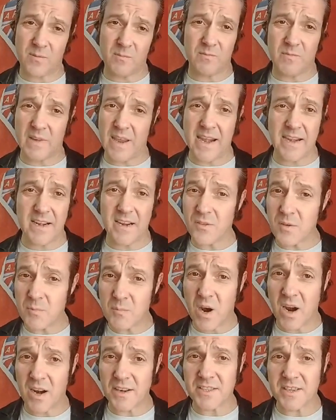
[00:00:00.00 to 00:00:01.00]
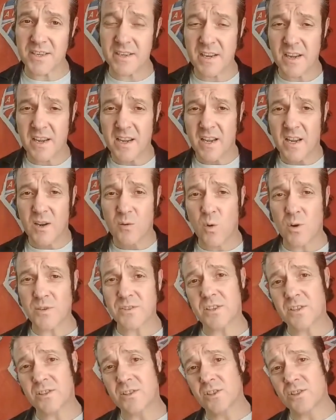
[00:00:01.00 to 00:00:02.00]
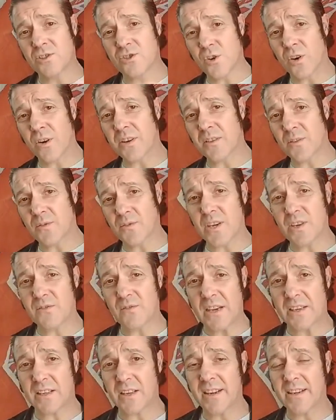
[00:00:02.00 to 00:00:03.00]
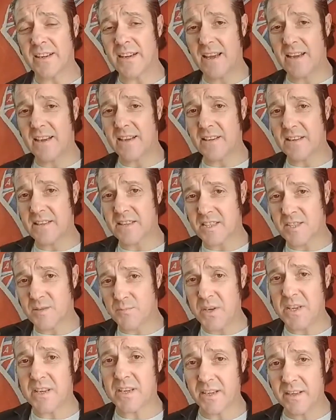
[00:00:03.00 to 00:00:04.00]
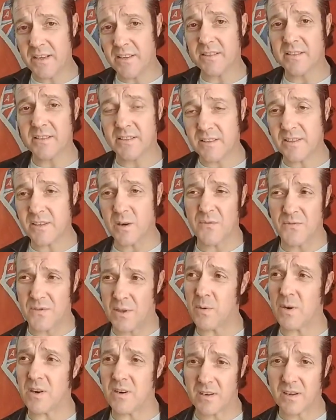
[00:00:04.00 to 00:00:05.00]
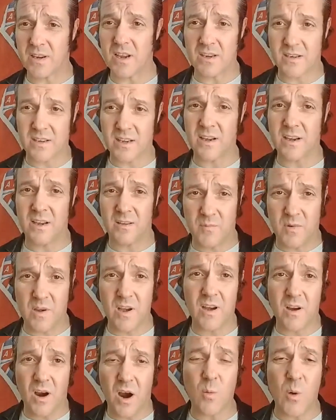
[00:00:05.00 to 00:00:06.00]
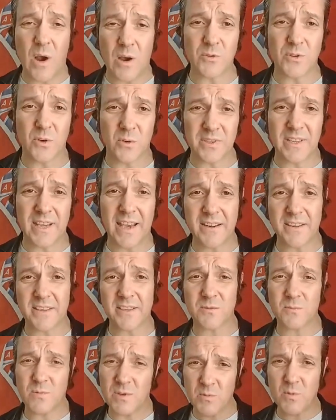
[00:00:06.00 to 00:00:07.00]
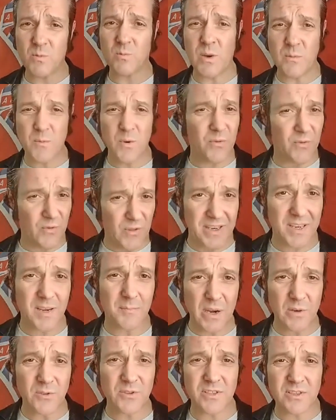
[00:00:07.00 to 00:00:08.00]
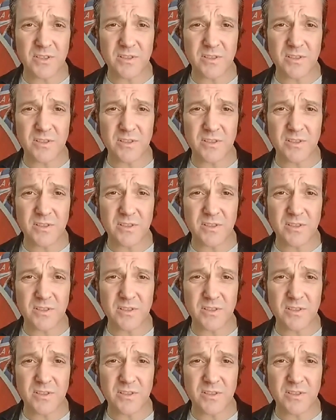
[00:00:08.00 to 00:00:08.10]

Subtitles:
any other party wanted to join the Thin Red Line speaking, you know, if they were a well-known character, we would think about it.